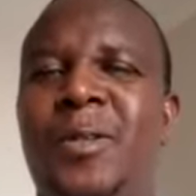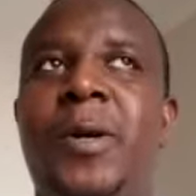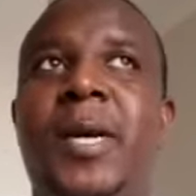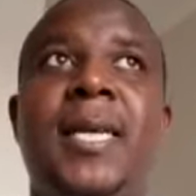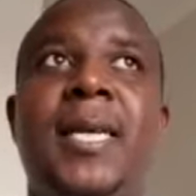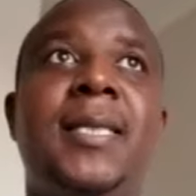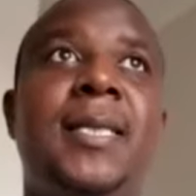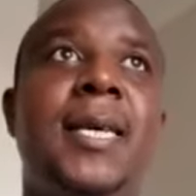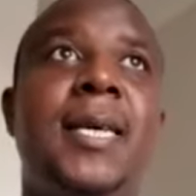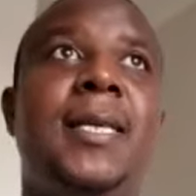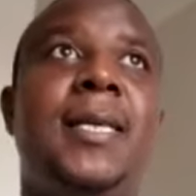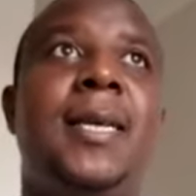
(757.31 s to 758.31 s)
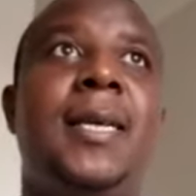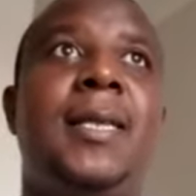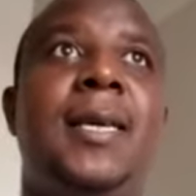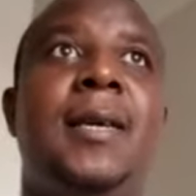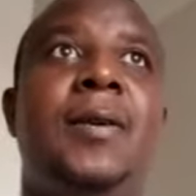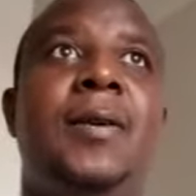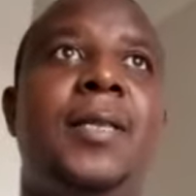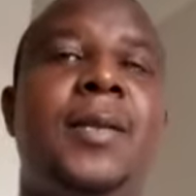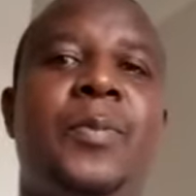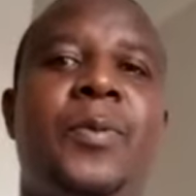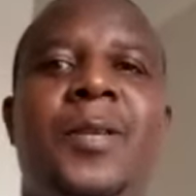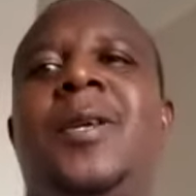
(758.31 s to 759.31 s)
So research, I think, is
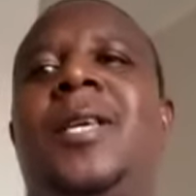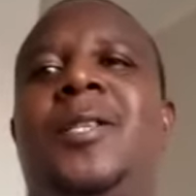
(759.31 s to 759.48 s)
important.